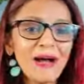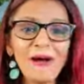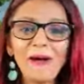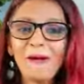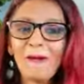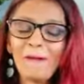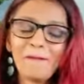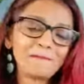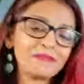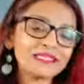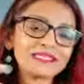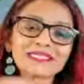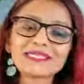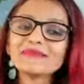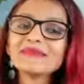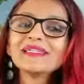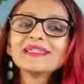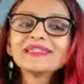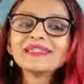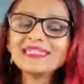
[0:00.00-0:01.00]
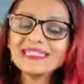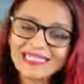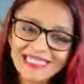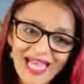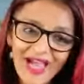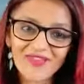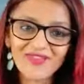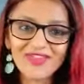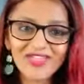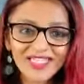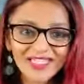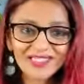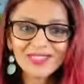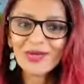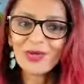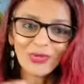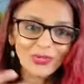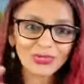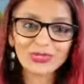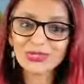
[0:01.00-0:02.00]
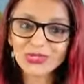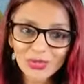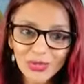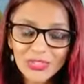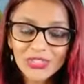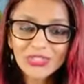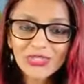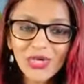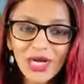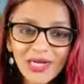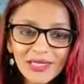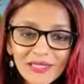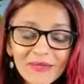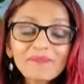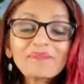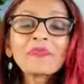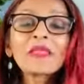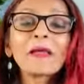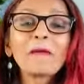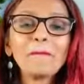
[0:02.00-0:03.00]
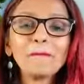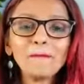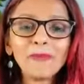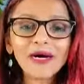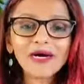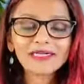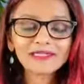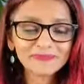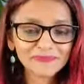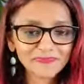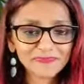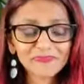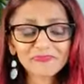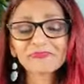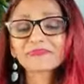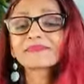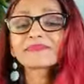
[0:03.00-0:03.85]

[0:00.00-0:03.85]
Uh, similarly, caffeine is also a drug, but